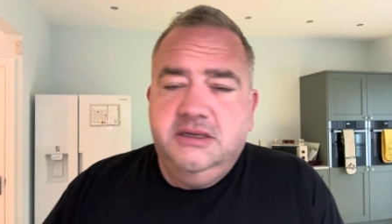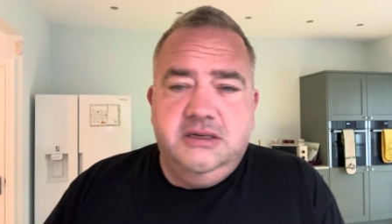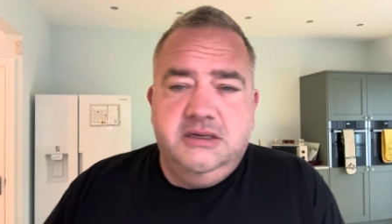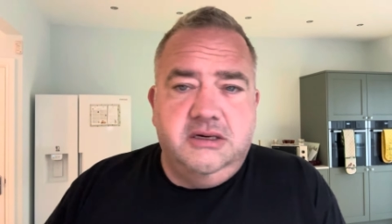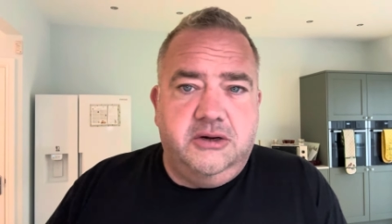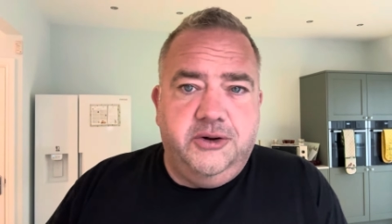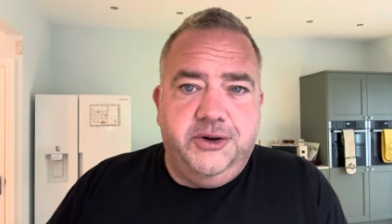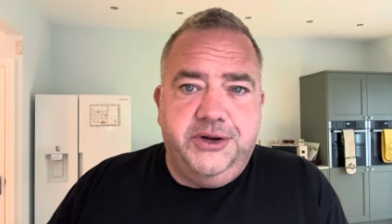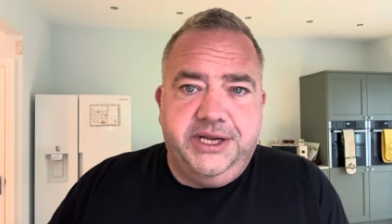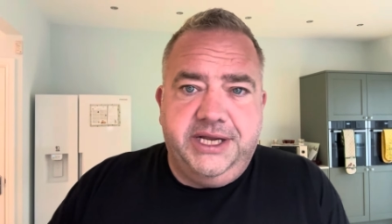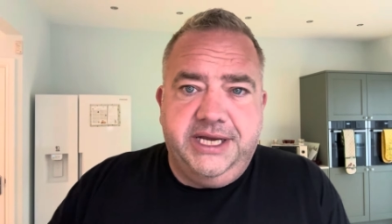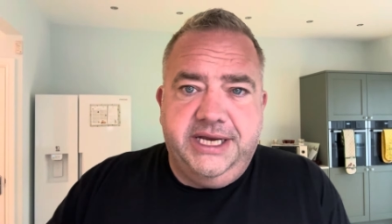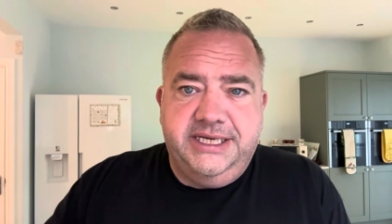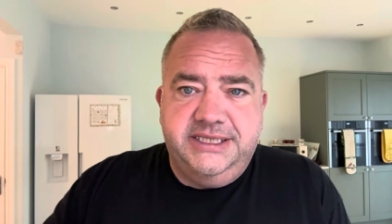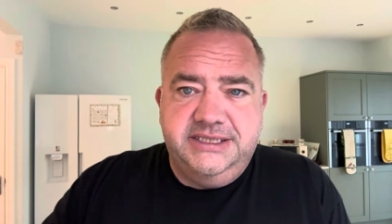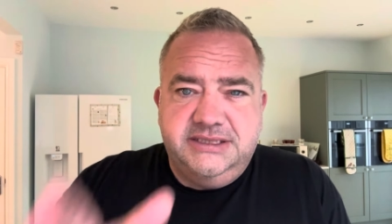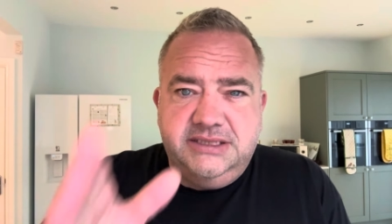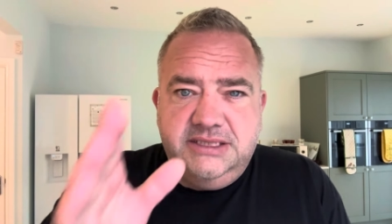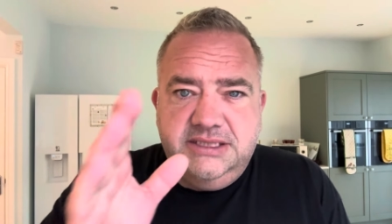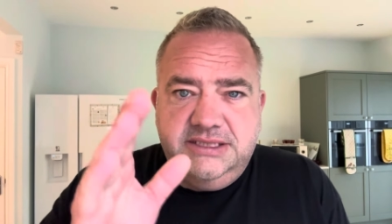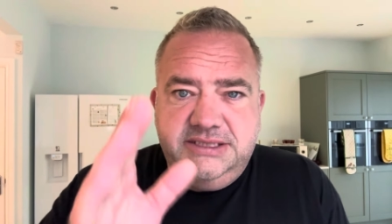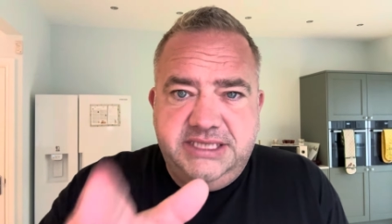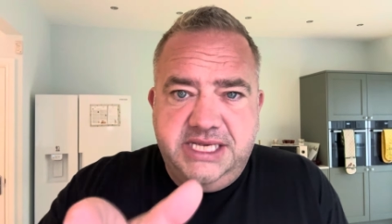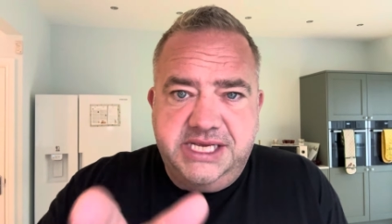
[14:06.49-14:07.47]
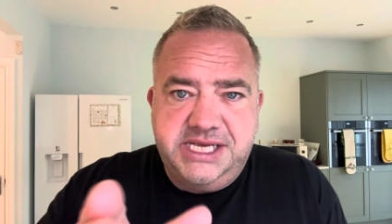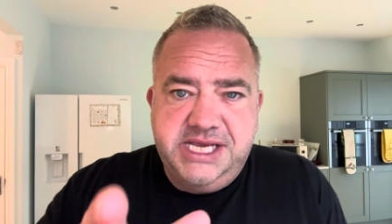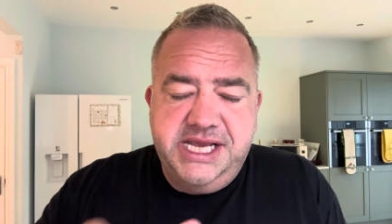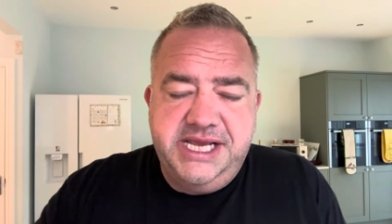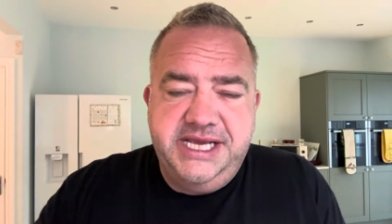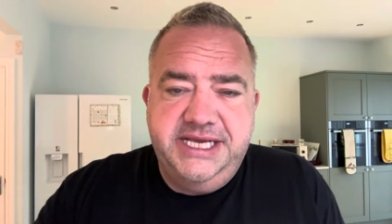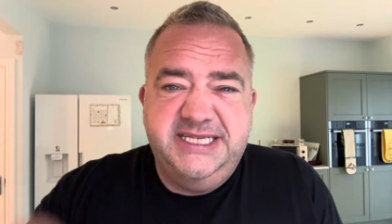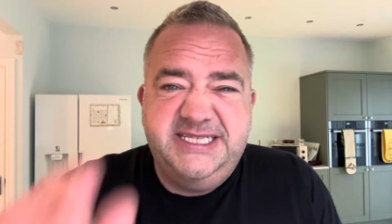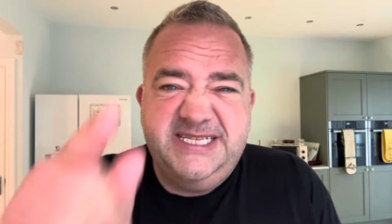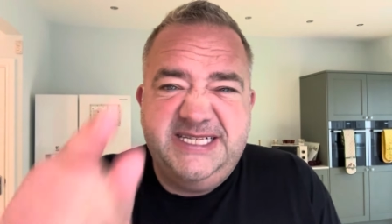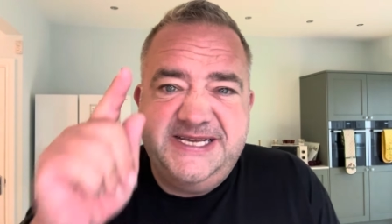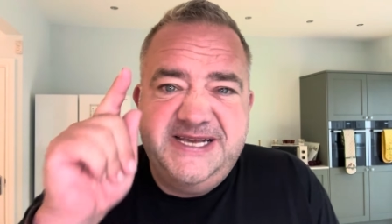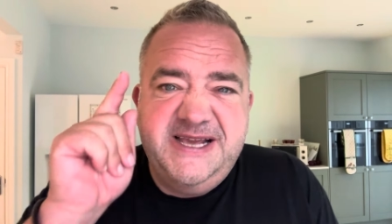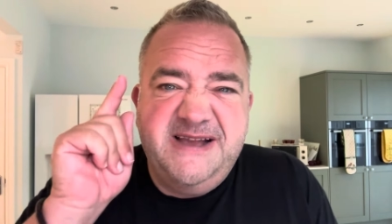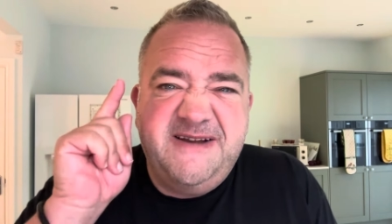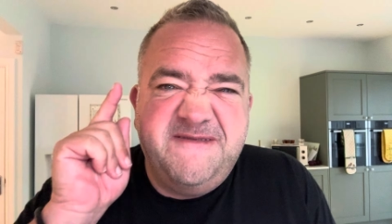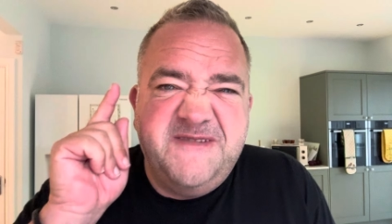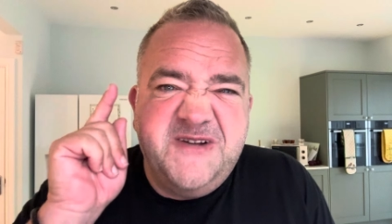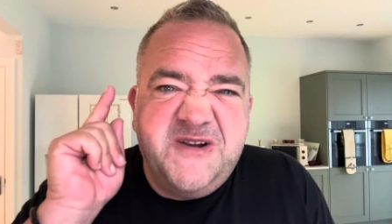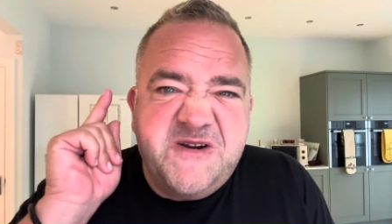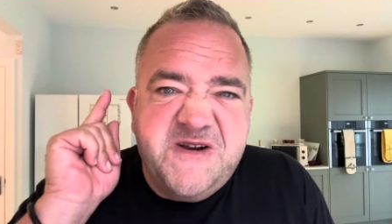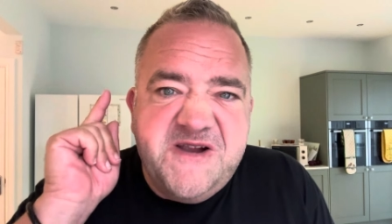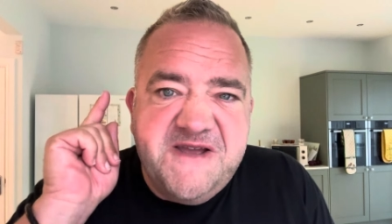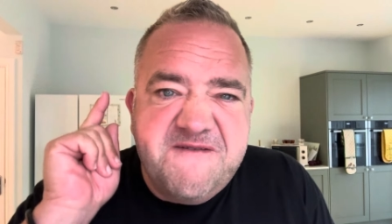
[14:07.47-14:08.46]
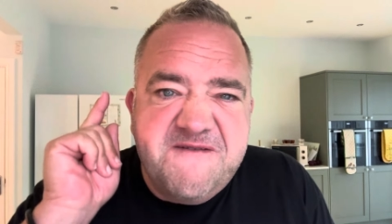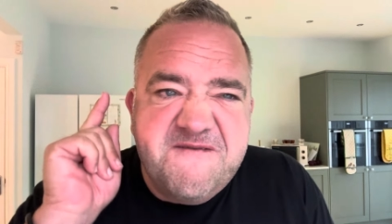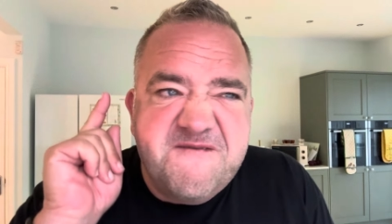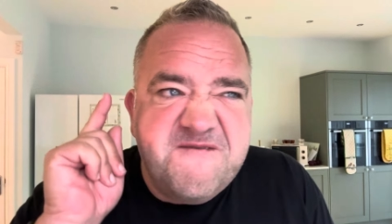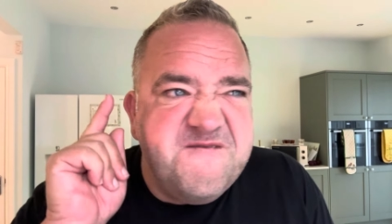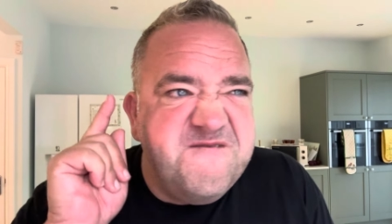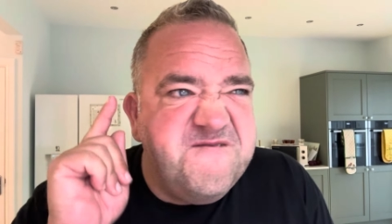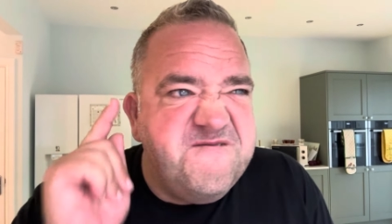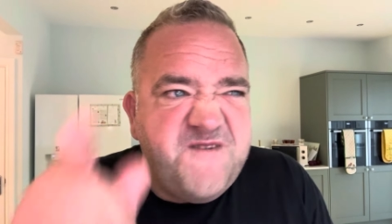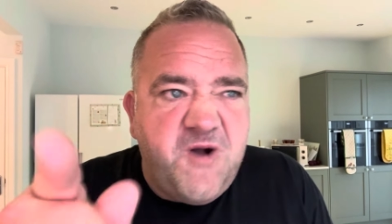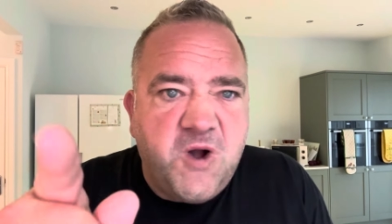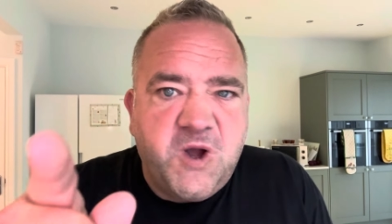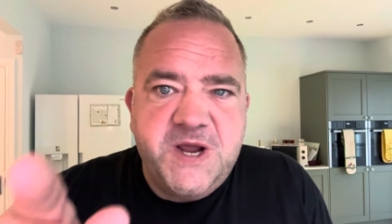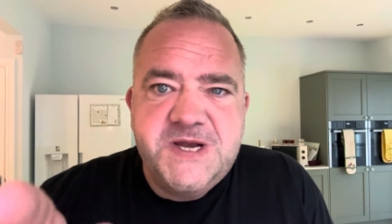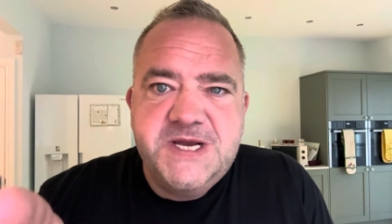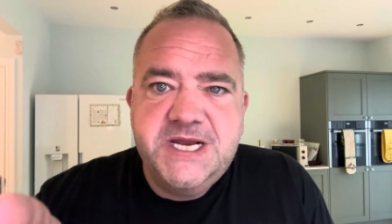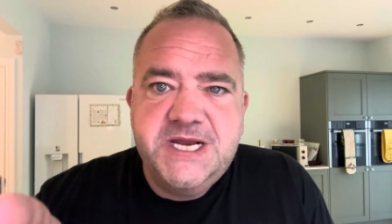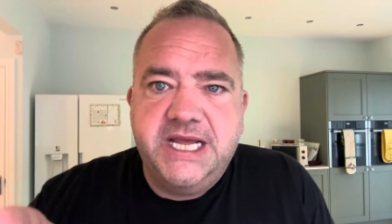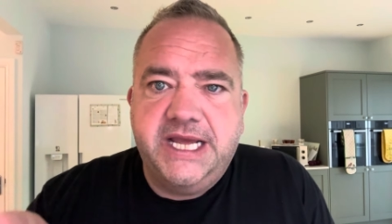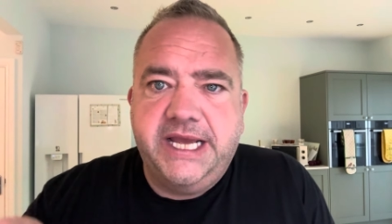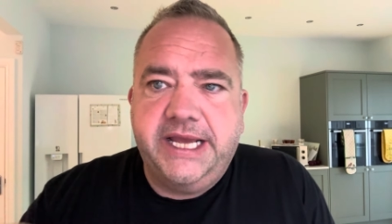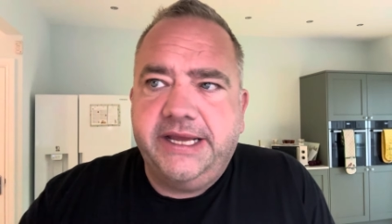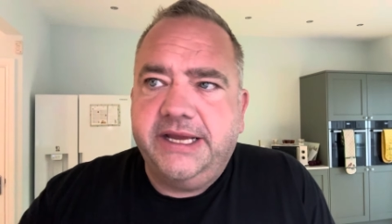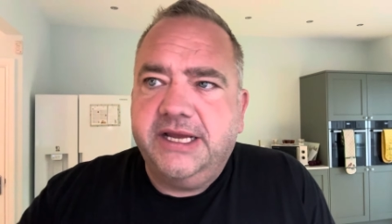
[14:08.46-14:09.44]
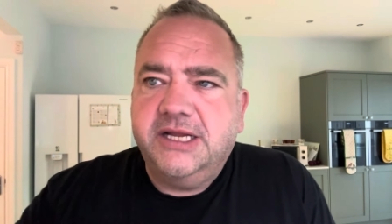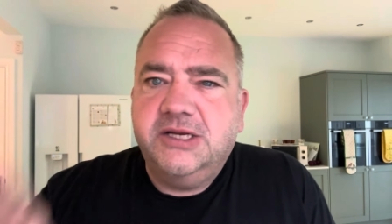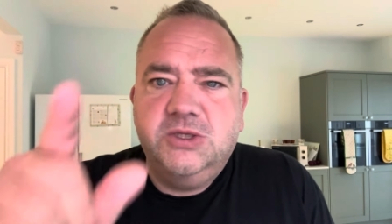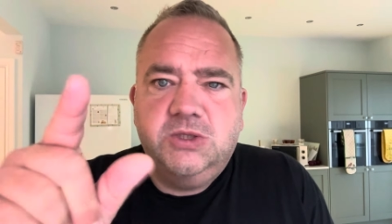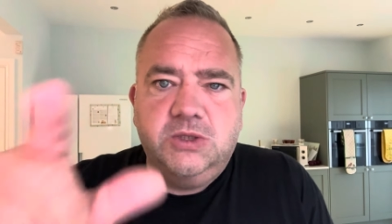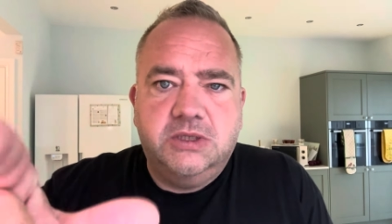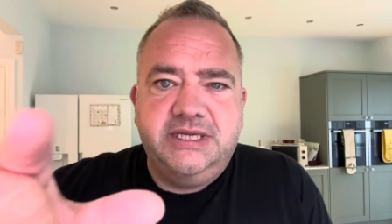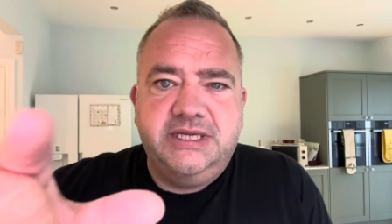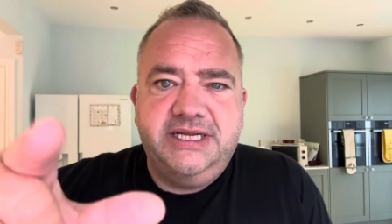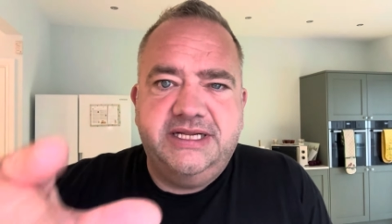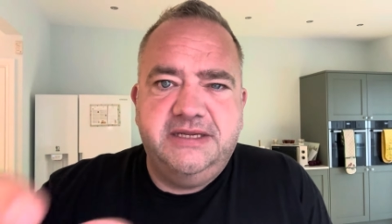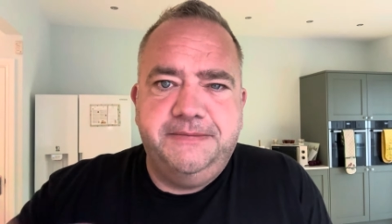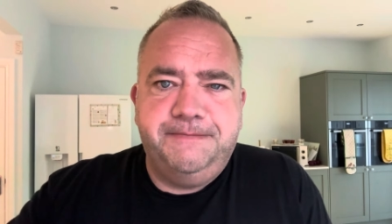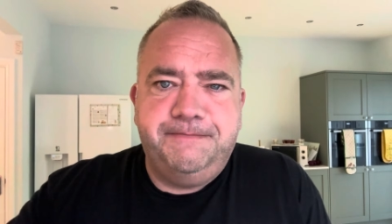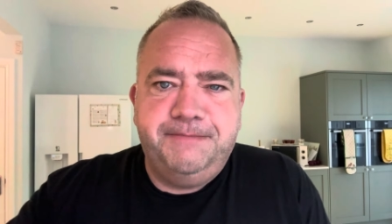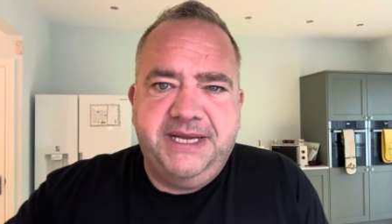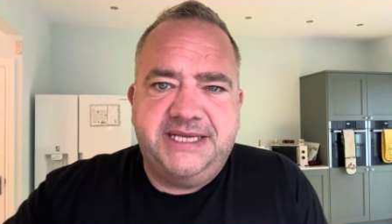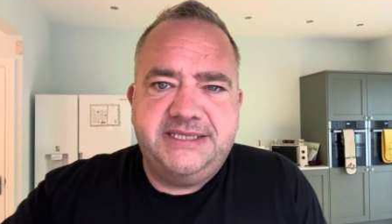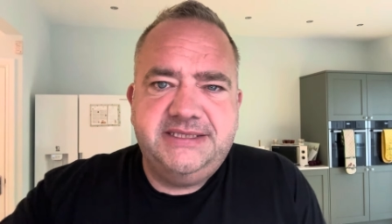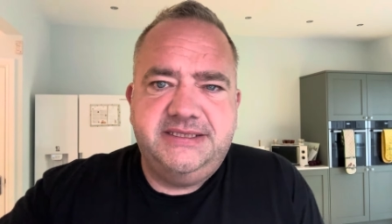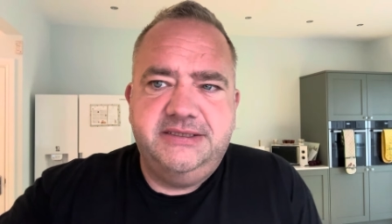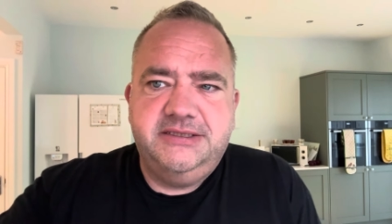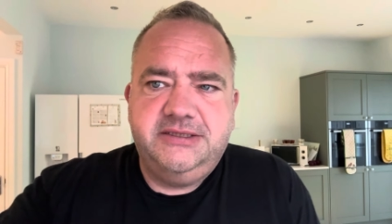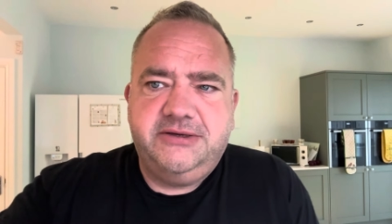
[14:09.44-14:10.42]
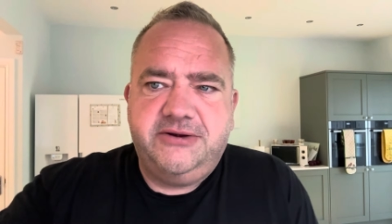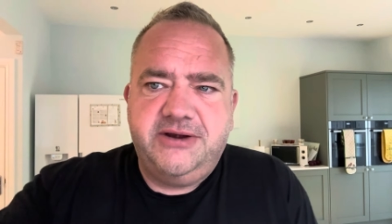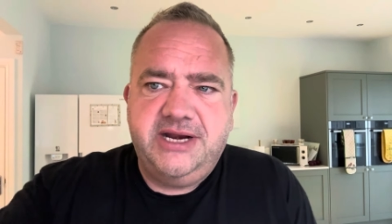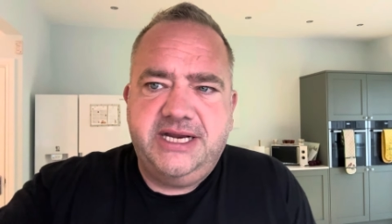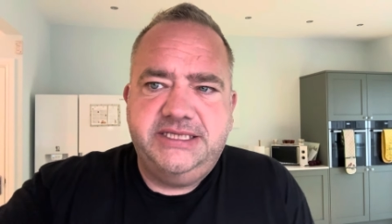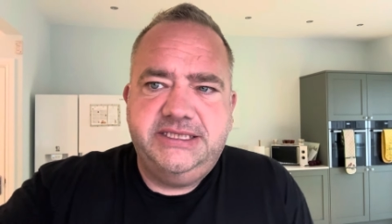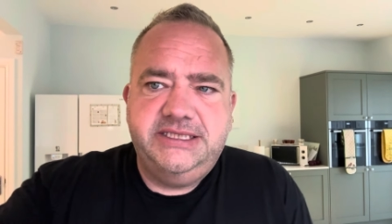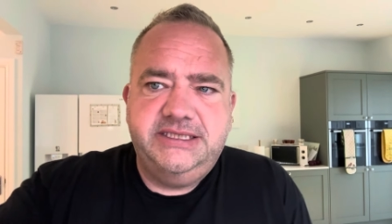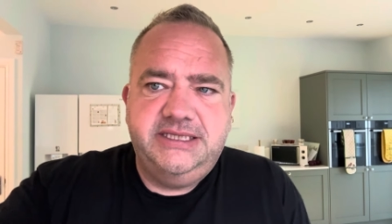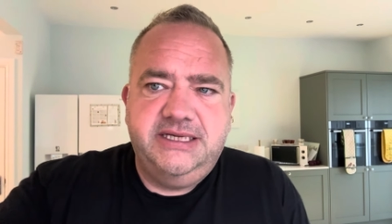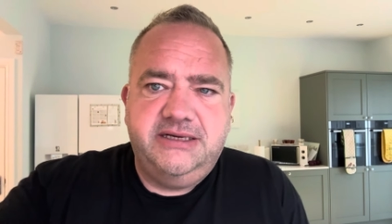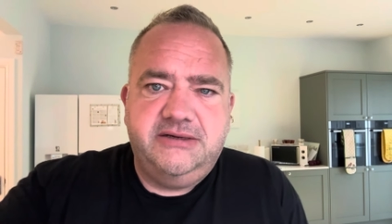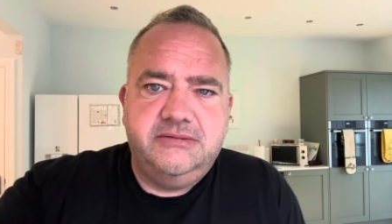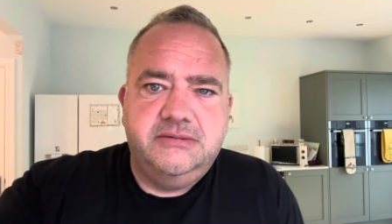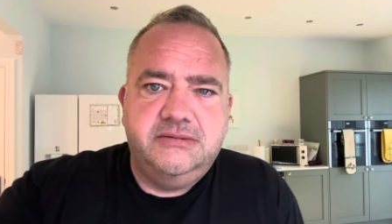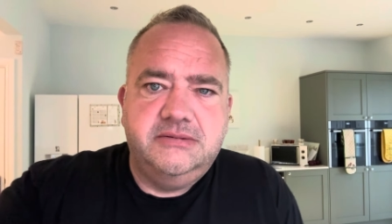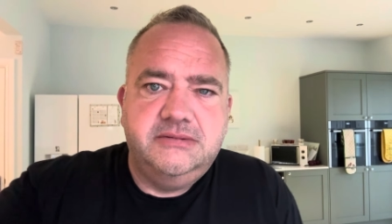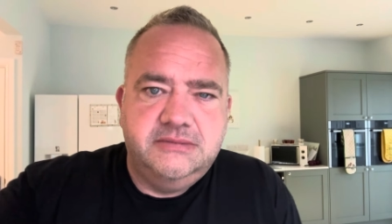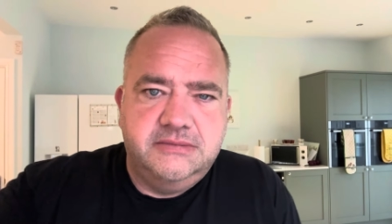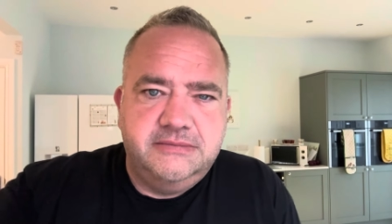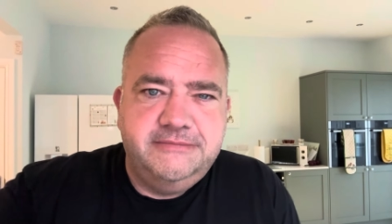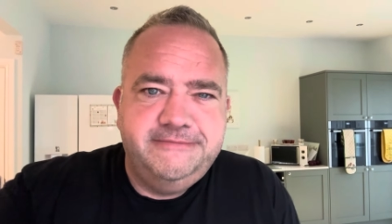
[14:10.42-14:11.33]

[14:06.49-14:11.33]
All right, guys, take it easy. Have a great fucking day and don't let the bastards grind you down.